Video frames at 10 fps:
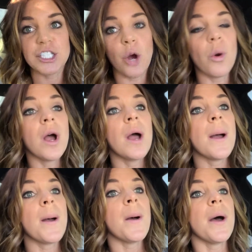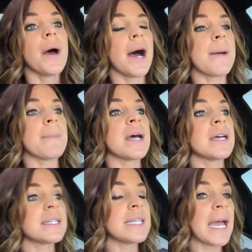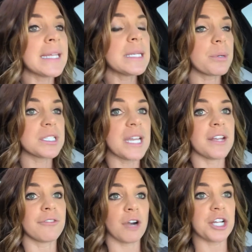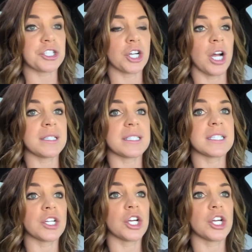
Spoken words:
So 90% of restaurants